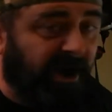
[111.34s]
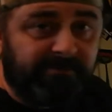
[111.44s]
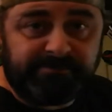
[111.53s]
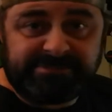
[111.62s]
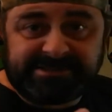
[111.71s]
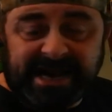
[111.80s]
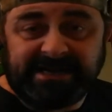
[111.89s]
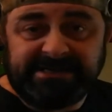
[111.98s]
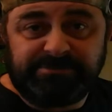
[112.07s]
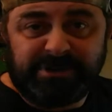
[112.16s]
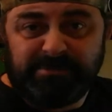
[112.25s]
up
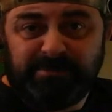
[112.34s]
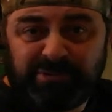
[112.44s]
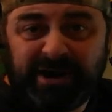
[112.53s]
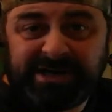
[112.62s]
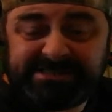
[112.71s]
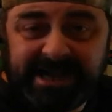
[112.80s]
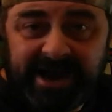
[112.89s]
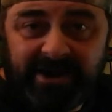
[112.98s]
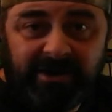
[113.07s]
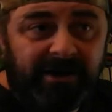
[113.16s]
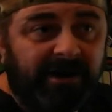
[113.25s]
tanks with compressed
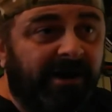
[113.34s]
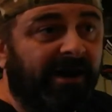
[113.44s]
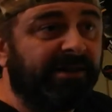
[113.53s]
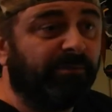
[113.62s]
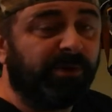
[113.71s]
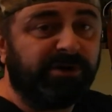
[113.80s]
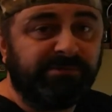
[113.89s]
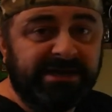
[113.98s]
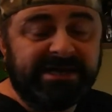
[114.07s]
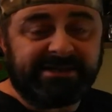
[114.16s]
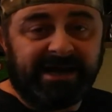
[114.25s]
air, and then when you
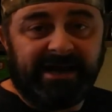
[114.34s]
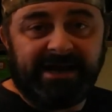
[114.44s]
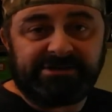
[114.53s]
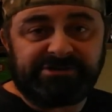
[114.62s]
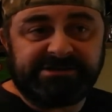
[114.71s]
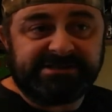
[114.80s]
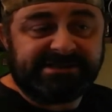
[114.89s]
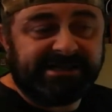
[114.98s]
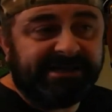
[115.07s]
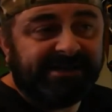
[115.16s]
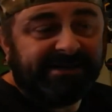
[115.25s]
need that
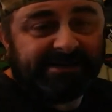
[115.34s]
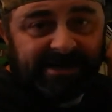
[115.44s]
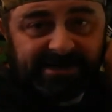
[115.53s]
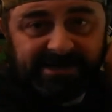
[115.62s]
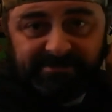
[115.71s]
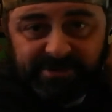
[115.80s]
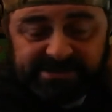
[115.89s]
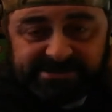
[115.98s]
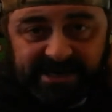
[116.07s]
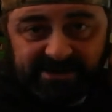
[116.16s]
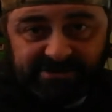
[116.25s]
electricity, that
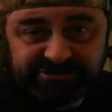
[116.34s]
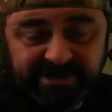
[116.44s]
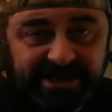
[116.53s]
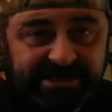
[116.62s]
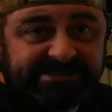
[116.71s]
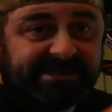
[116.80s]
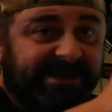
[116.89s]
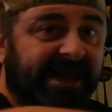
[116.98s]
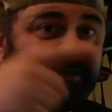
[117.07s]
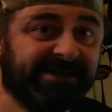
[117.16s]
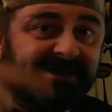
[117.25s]
compressed air is released
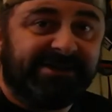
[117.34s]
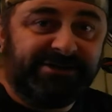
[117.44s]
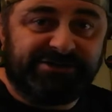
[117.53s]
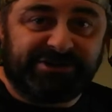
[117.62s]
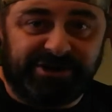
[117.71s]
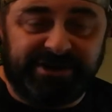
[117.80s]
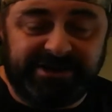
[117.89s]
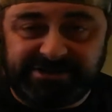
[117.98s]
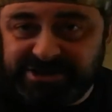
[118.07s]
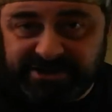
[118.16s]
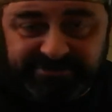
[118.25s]
again,
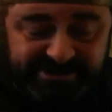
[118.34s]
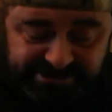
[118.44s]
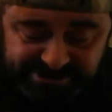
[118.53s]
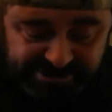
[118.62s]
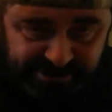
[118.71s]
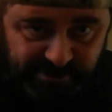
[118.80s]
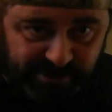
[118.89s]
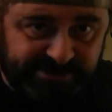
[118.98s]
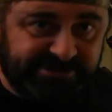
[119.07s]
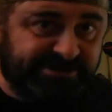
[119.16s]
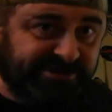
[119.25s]
turning generators,
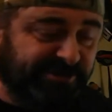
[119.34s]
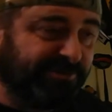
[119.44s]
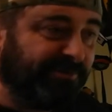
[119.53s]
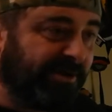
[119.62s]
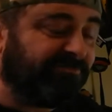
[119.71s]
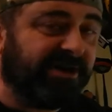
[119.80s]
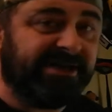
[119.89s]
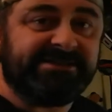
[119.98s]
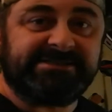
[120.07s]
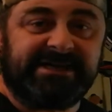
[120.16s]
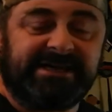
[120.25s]
turbines to
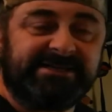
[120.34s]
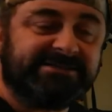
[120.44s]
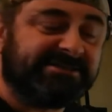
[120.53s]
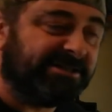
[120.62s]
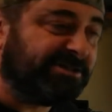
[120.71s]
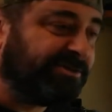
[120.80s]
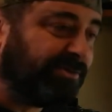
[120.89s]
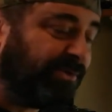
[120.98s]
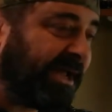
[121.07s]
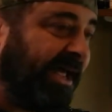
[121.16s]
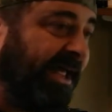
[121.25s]
release that
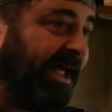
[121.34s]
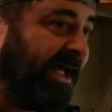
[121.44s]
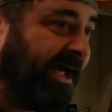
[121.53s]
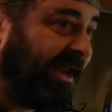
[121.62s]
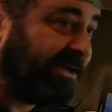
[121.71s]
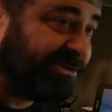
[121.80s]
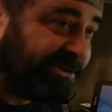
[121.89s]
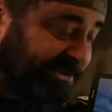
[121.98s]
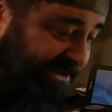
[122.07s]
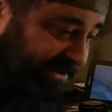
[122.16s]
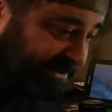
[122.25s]
stored
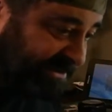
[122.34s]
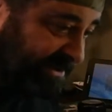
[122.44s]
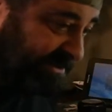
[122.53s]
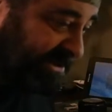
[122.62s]
electricity, so to